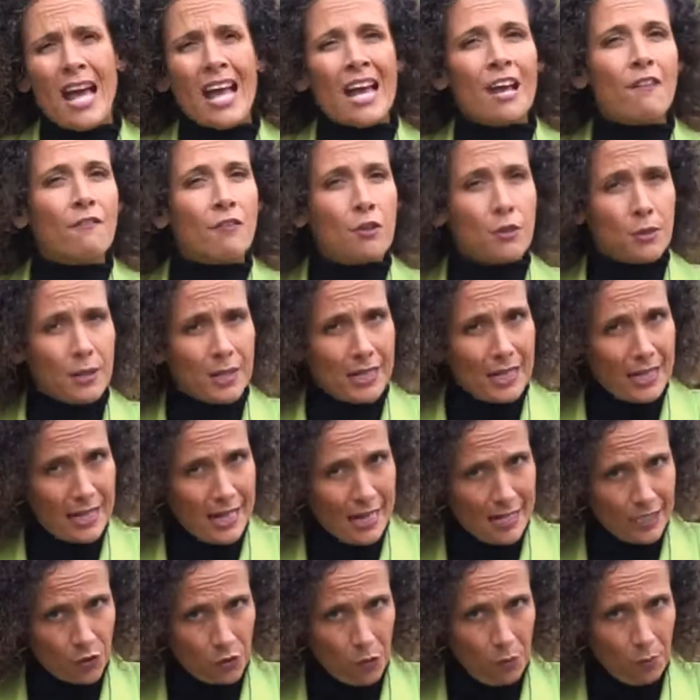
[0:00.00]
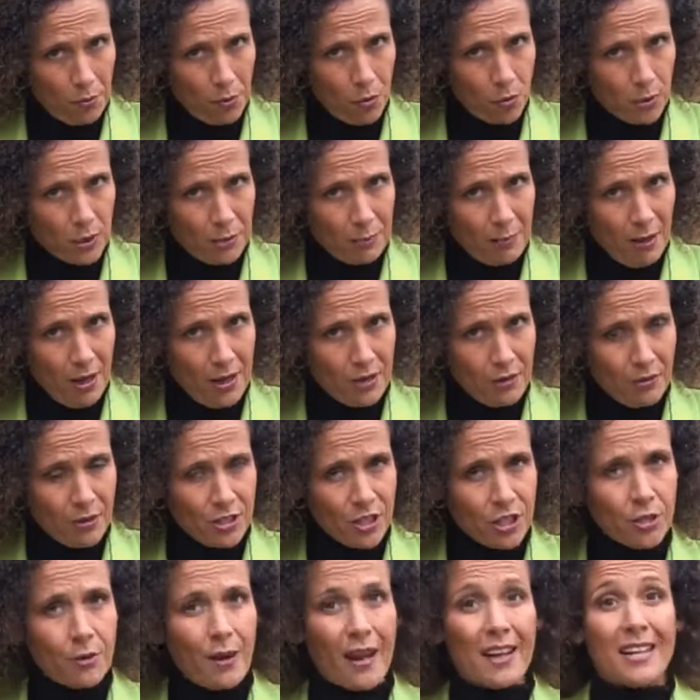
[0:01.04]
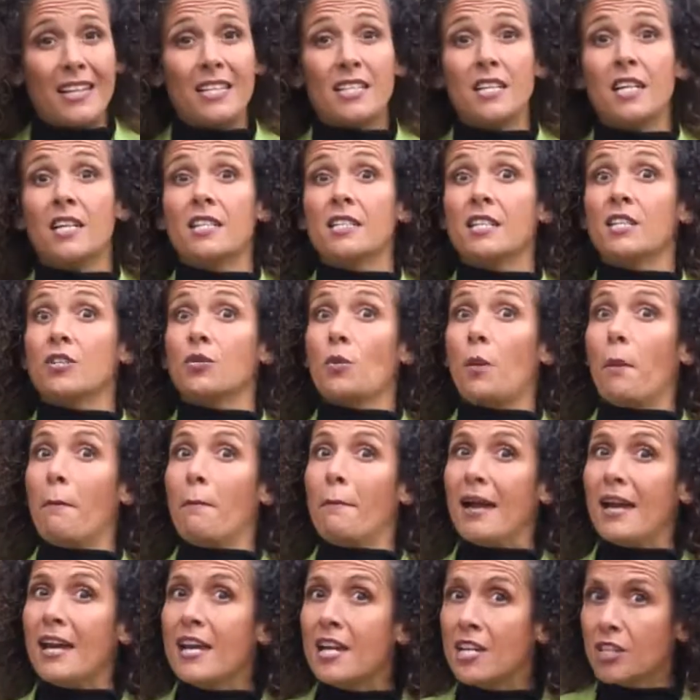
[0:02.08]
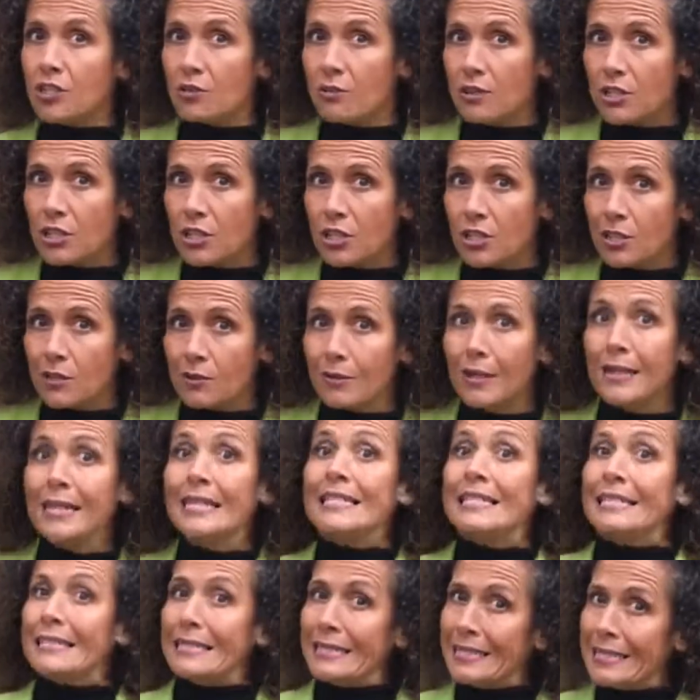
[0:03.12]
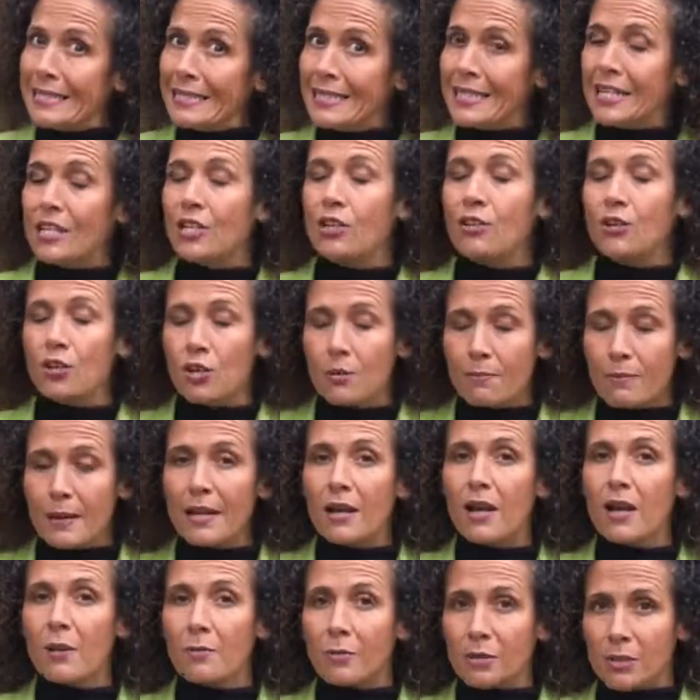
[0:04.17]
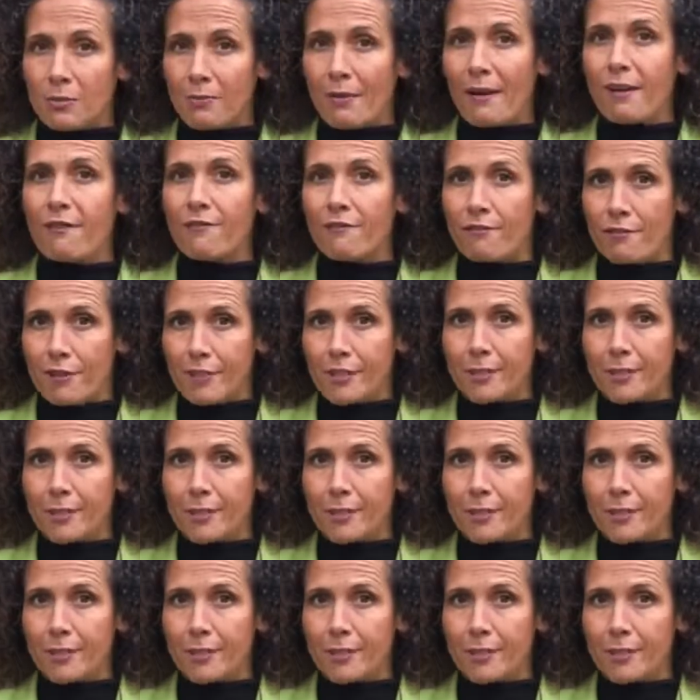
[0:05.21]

If you neglect to report a minor issue and it turns into a major issue, then you could be liable to pay for